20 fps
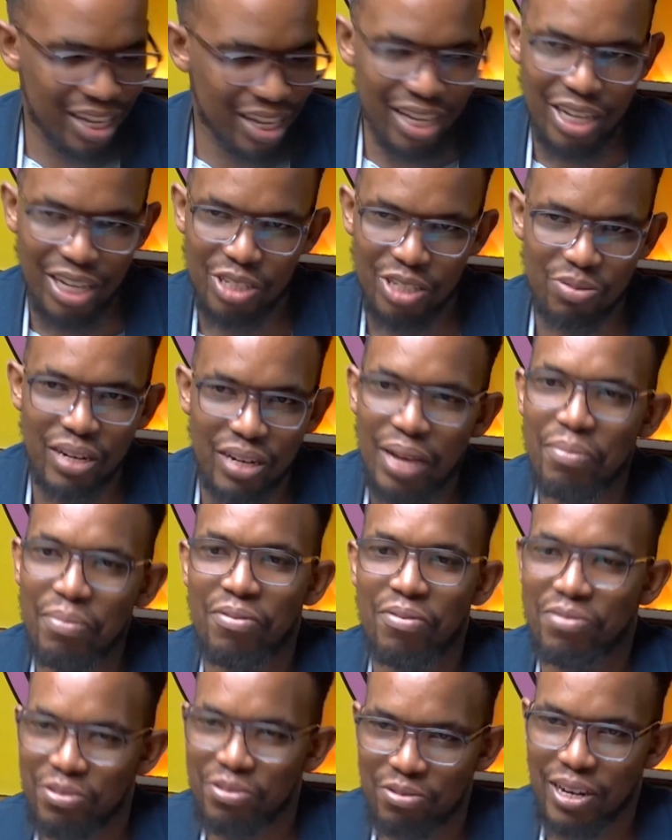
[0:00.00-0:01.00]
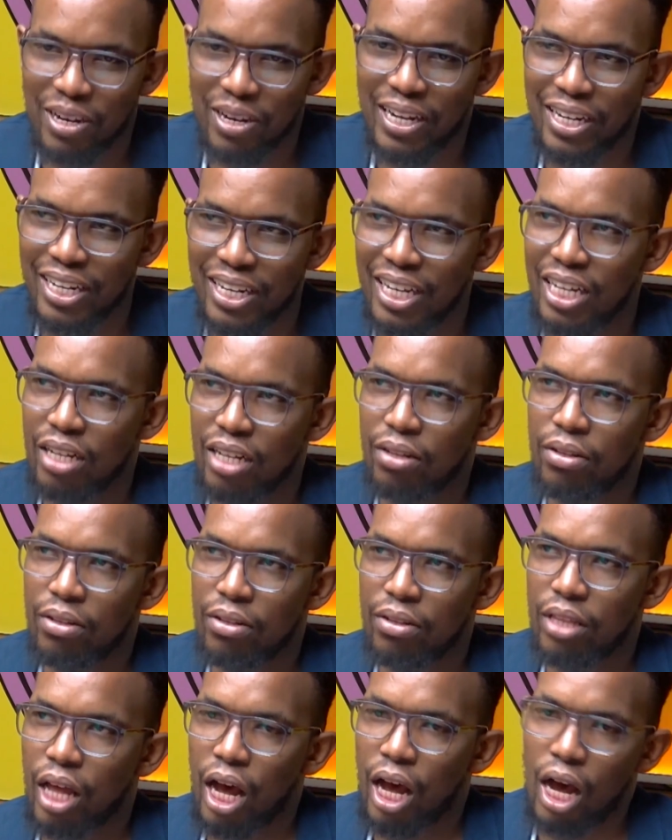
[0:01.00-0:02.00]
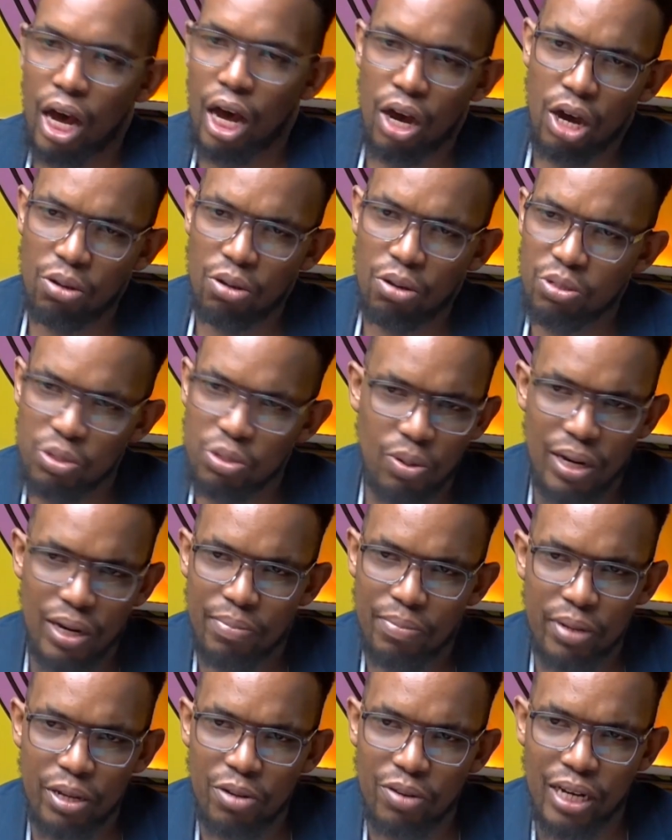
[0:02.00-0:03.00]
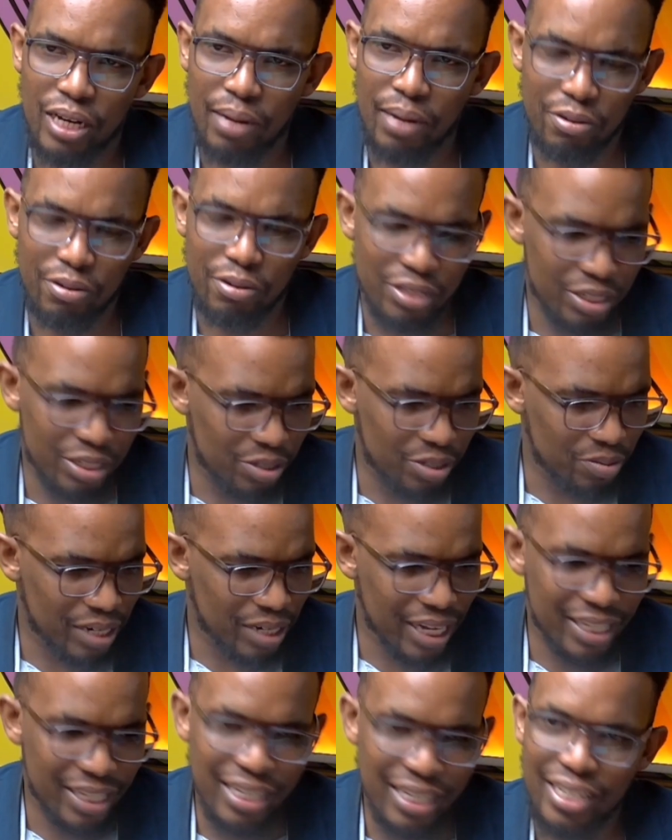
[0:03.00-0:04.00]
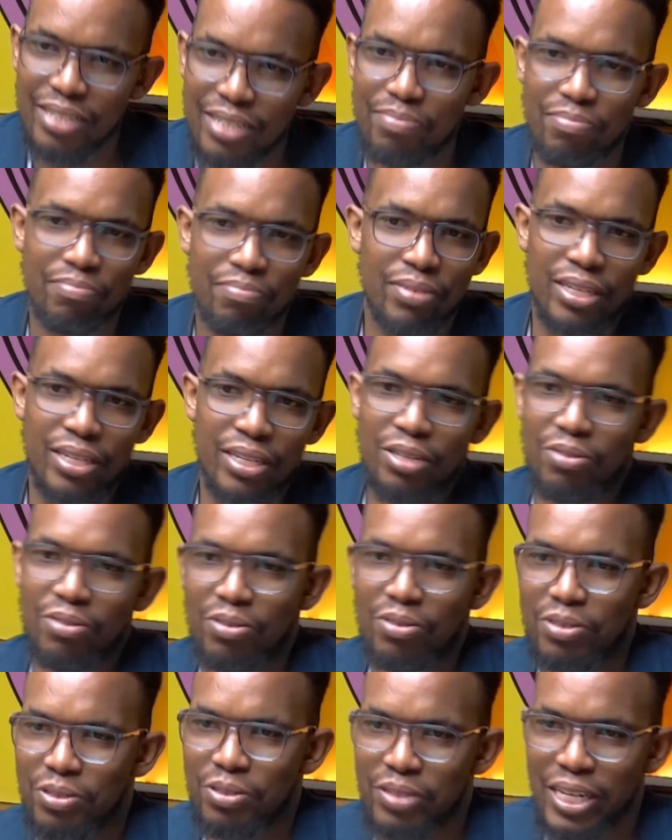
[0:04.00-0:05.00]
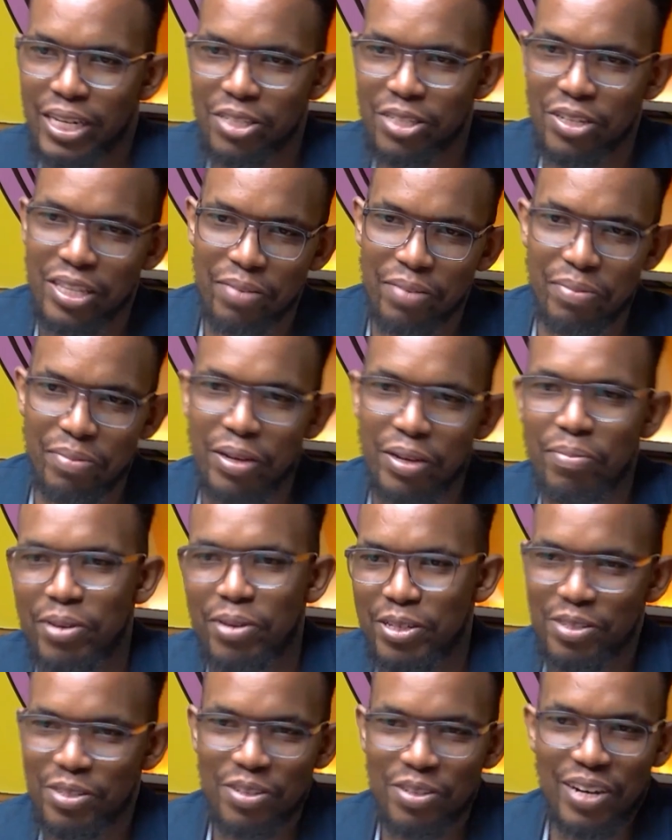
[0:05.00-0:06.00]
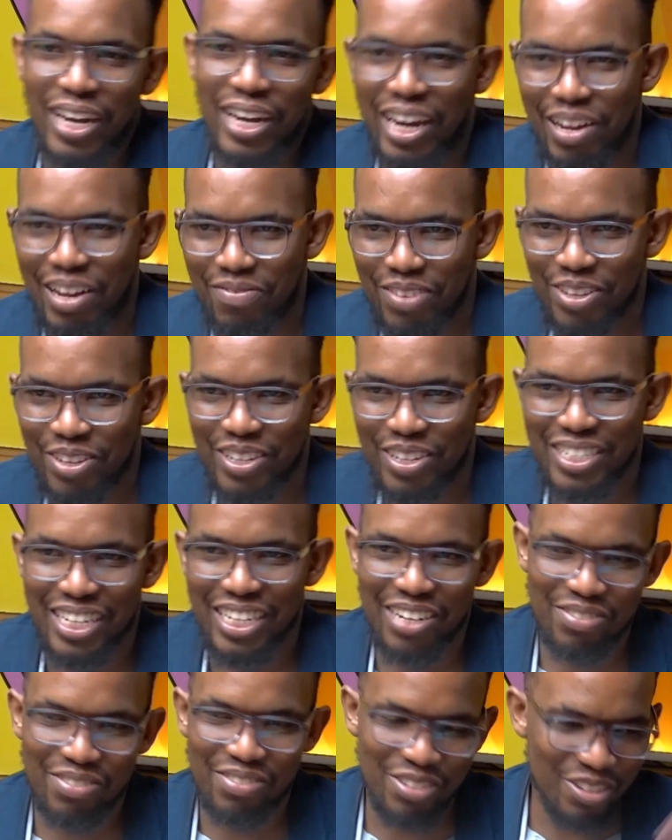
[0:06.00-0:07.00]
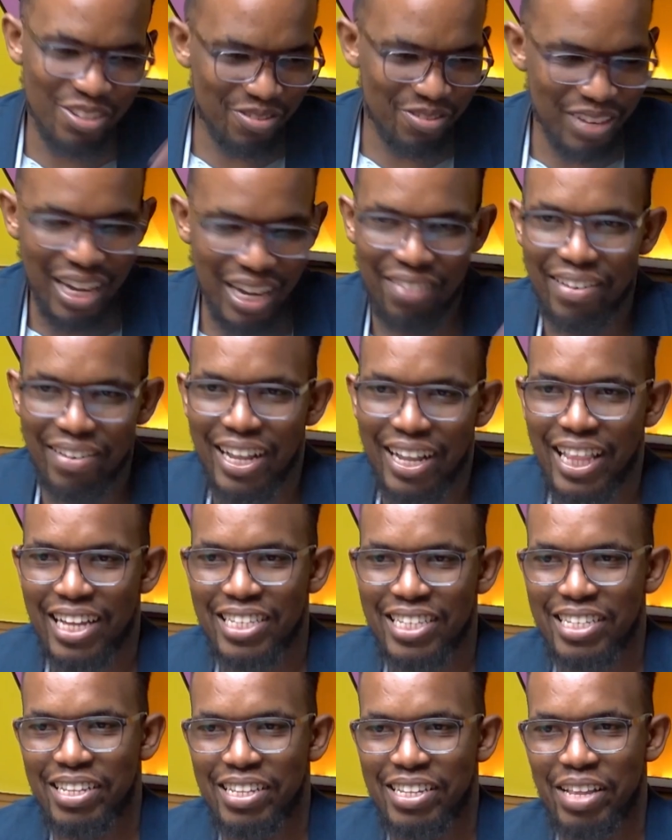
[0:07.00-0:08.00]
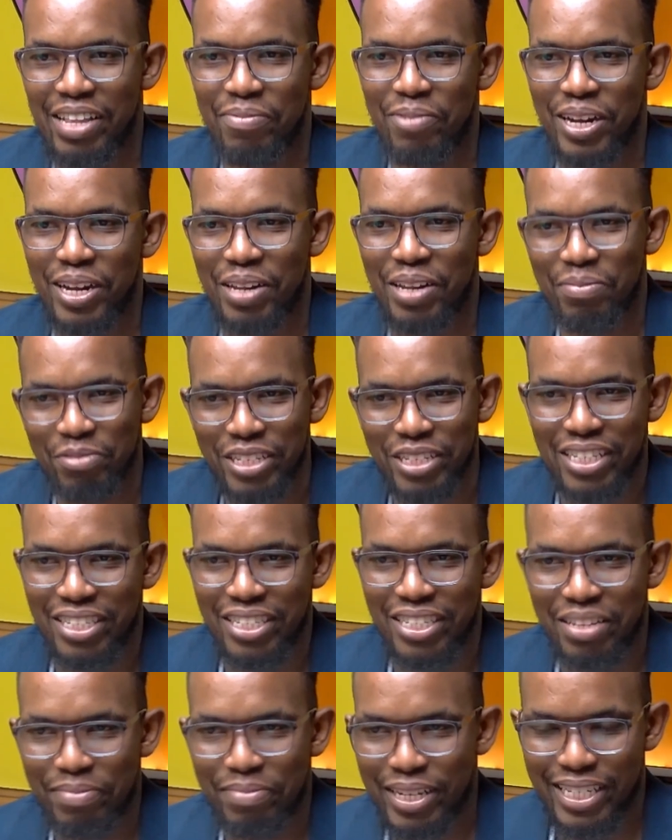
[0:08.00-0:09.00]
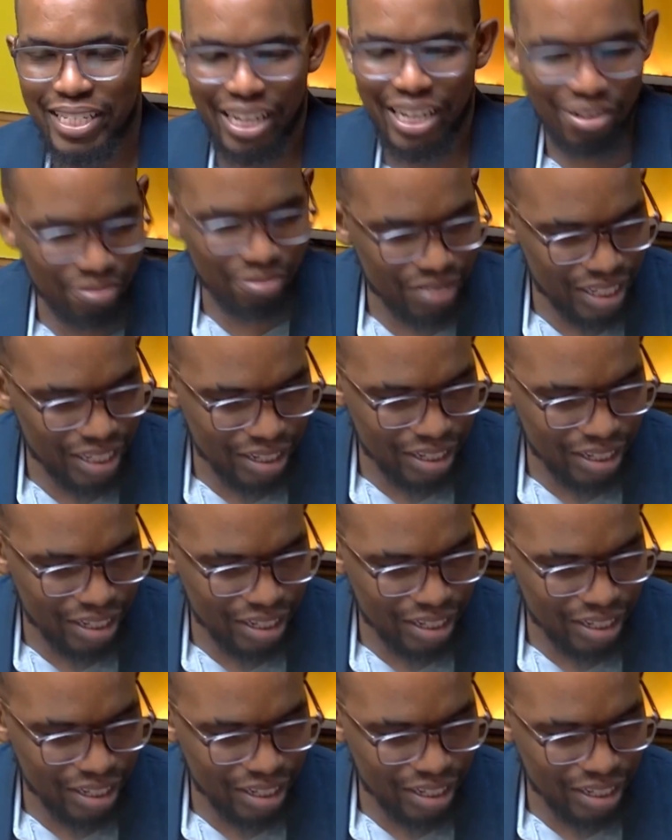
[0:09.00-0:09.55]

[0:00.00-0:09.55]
Should I move to one? How should one be going about it? Should I just be, should I join the big boys, Harambee yourselves? We have others, the Mwalimus, the Steamer Saccos